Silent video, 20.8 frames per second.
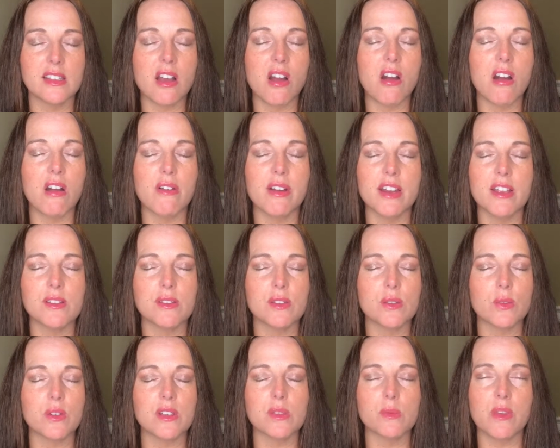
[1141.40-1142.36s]
already
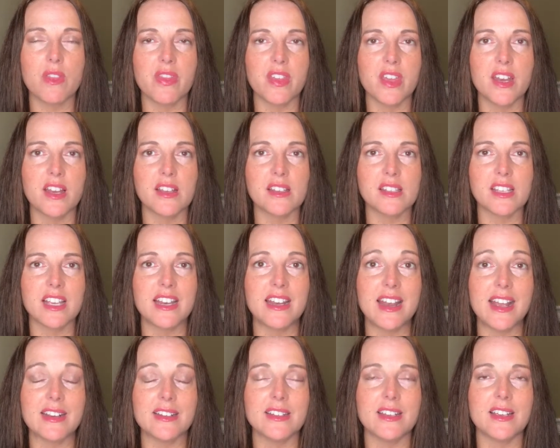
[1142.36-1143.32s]
source within us,
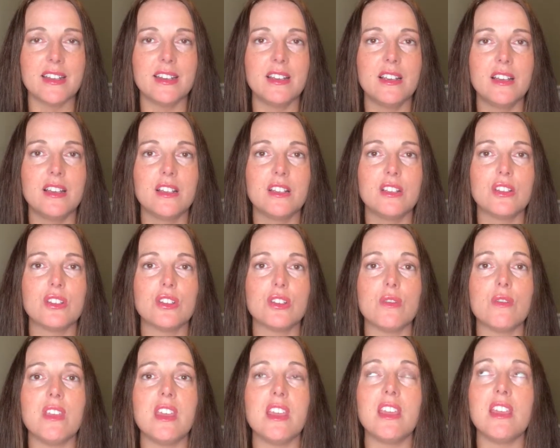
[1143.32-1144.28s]
connected to
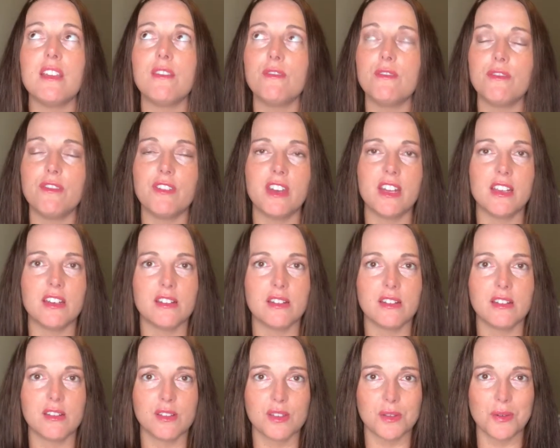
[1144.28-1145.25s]
the infinite
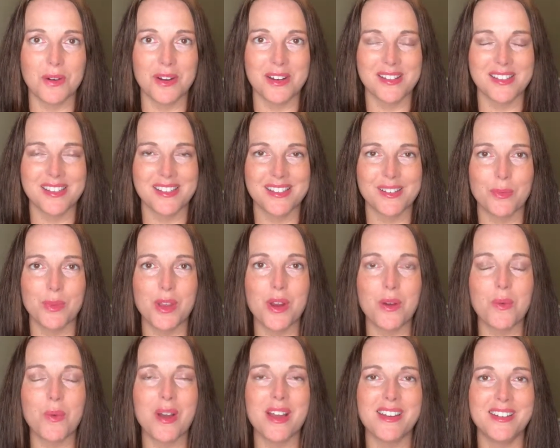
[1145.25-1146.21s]
source. We are
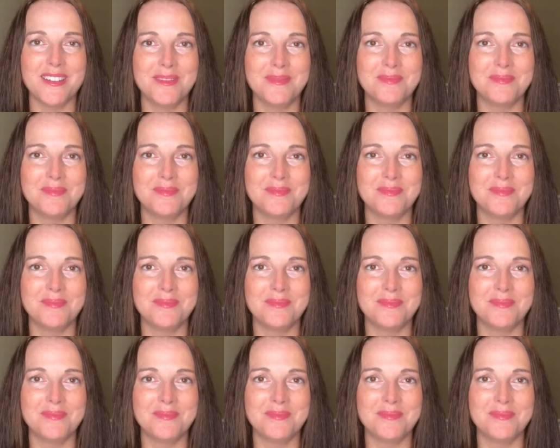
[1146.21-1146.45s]
one.